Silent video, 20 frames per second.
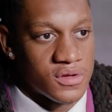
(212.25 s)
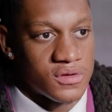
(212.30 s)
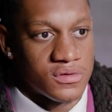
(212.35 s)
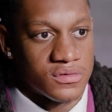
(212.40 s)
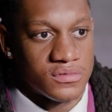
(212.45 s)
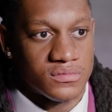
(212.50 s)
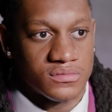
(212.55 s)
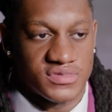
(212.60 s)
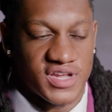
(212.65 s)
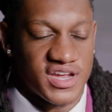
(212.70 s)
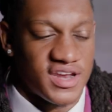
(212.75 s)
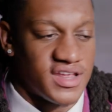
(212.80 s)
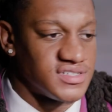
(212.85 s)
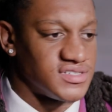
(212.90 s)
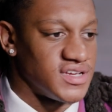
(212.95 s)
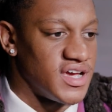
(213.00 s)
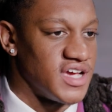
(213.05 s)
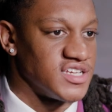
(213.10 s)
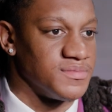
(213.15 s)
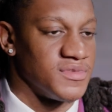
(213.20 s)
player? That
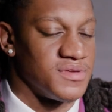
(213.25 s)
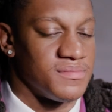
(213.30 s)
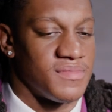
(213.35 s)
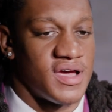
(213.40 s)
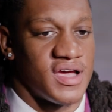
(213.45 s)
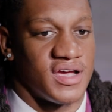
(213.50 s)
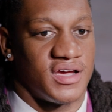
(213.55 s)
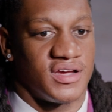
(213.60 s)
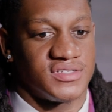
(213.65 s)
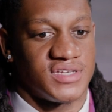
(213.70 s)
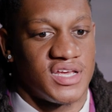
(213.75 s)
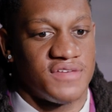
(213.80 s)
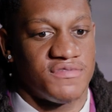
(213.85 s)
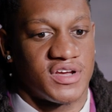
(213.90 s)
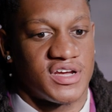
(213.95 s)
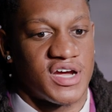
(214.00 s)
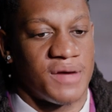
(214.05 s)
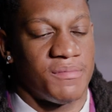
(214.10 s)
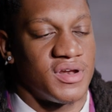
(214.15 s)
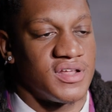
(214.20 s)
excites me, man, because
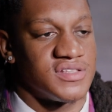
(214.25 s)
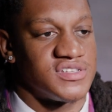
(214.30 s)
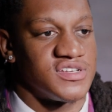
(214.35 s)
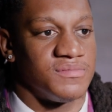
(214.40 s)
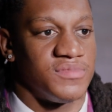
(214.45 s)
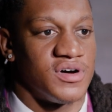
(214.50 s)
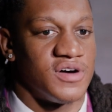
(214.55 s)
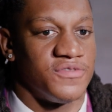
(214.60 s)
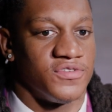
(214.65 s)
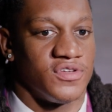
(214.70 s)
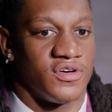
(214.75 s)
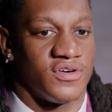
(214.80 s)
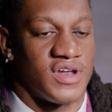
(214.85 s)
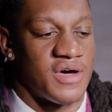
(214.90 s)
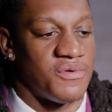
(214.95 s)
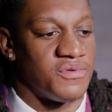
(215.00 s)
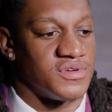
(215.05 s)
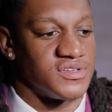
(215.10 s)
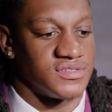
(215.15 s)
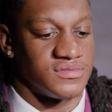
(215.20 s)
even coming into Buffalo,
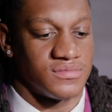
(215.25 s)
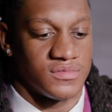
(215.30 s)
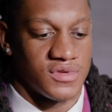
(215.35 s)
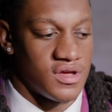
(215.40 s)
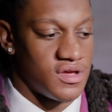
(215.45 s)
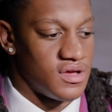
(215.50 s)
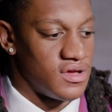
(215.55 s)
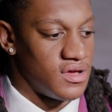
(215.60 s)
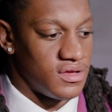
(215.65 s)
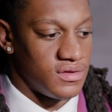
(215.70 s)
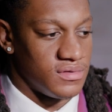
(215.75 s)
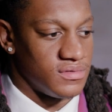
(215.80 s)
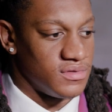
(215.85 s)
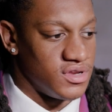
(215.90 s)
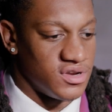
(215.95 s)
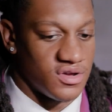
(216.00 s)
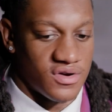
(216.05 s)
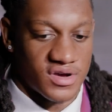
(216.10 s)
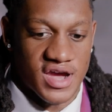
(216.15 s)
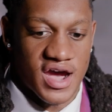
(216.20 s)
that was,
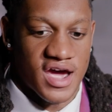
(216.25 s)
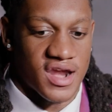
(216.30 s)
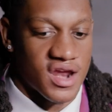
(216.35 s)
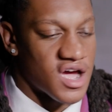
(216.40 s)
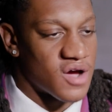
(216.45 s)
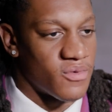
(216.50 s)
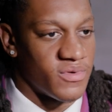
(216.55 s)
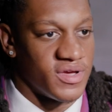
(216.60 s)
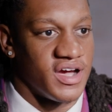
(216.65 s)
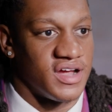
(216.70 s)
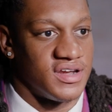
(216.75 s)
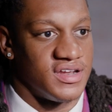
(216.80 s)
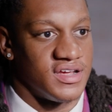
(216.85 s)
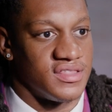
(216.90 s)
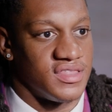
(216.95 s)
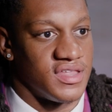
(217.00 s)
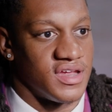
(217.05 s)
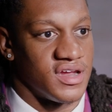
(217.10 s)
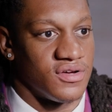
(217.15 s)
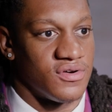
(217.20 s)
you know, kind of how we got
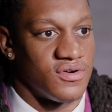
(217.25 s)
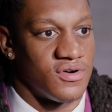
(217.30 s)
that thing